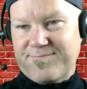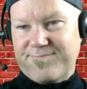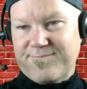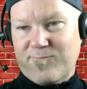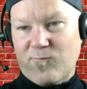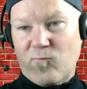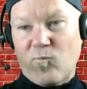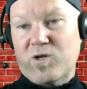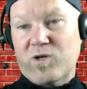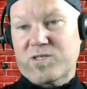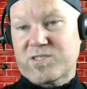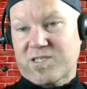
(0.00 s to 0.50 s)

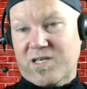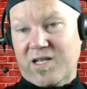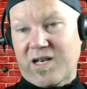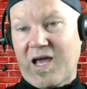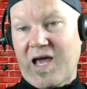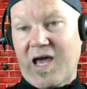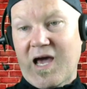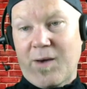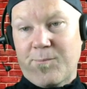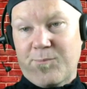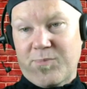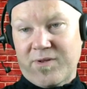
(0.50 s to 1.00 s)
what's going to
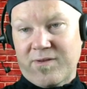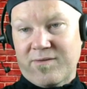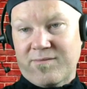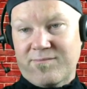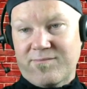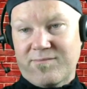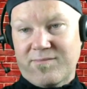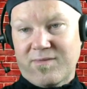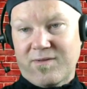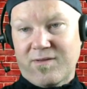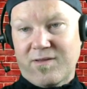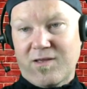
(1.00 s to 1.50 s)

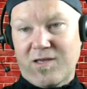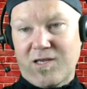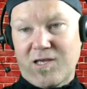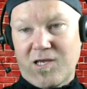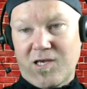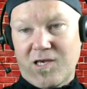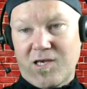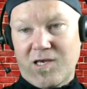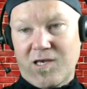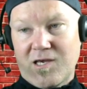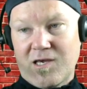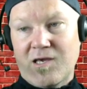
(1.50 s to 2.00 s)
happen
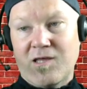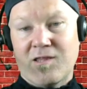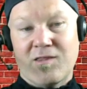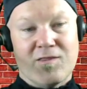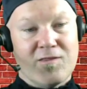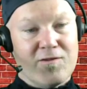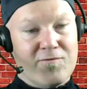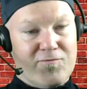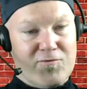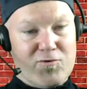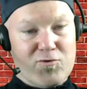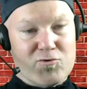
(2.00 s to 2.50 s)

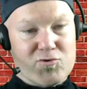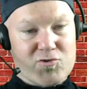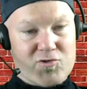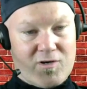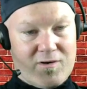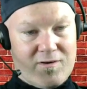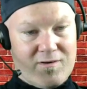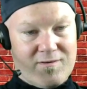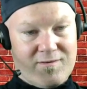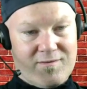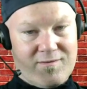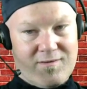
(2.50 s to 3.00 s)
in the
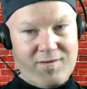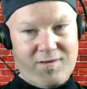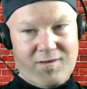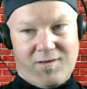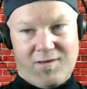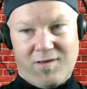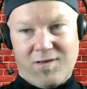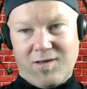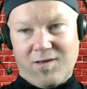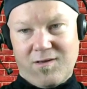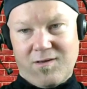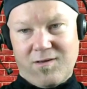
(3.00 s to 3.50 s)
future.
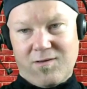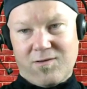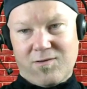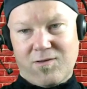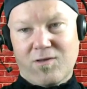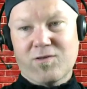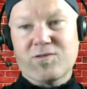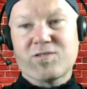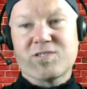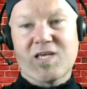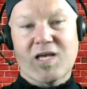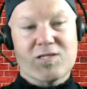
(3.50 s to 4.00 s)

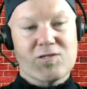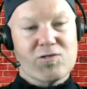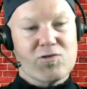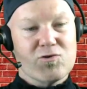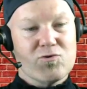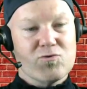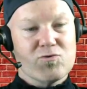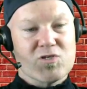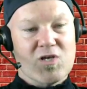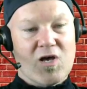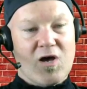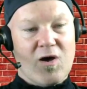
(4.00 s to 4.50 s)
So let's get
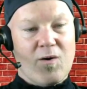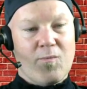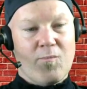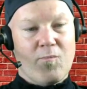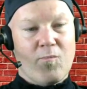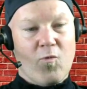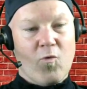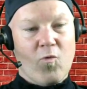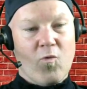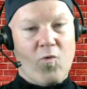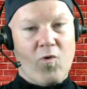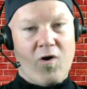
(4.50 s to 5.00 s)
to some
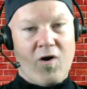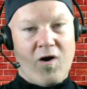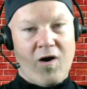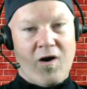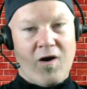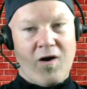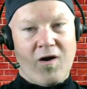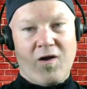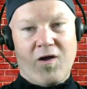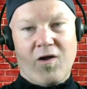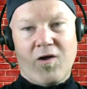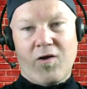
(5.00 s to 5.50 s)

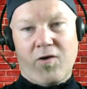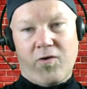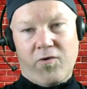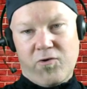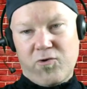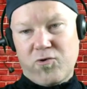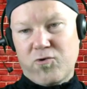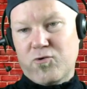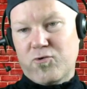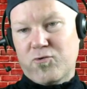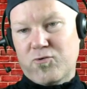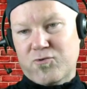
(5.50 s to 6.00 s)
more
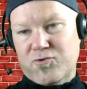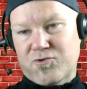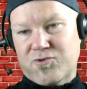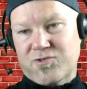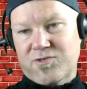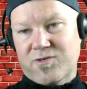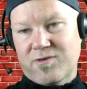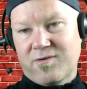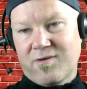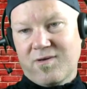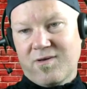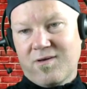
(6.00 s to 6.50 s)

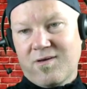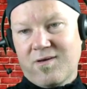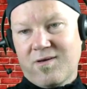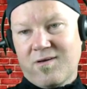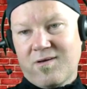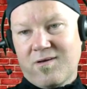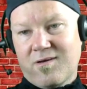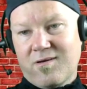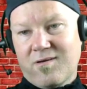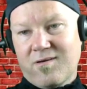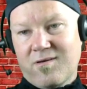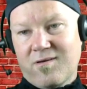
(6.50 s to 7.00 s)
news,
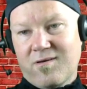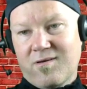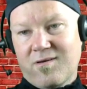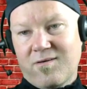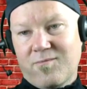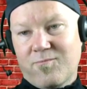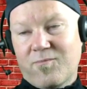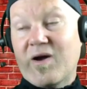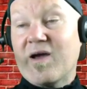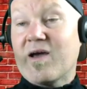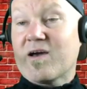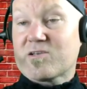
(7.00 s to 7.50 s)

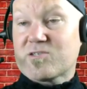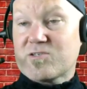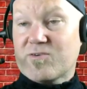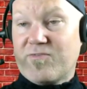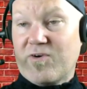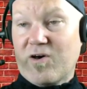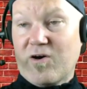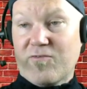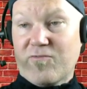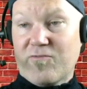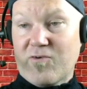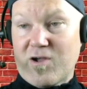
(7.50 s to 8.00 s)
my
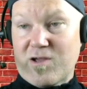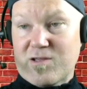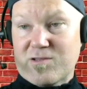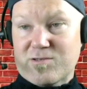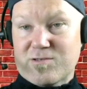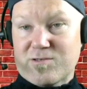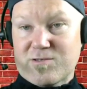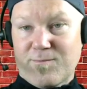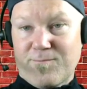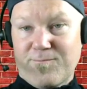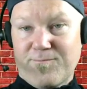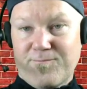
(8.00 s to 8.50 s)
XFL
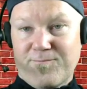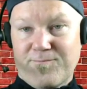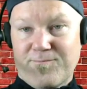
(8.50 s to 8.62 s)
friends.